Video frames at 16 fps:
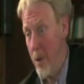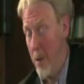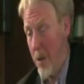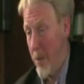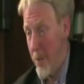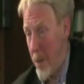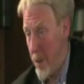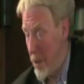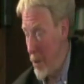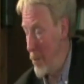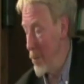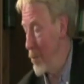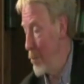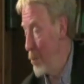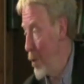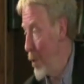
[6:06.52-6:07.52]
We're not the most
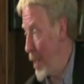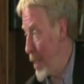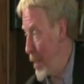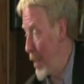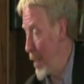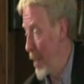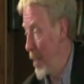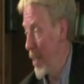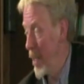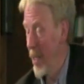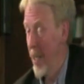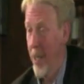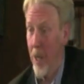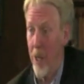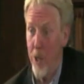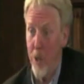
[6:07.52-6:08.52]
wooded
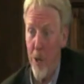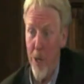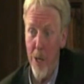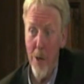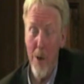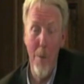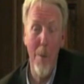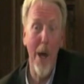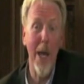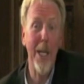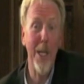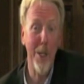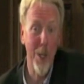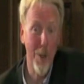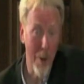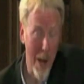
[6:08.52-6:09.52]
country in Europe by
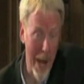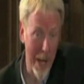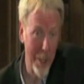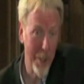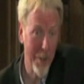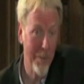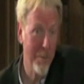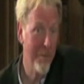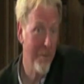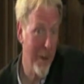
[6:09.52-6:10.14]
any stretch,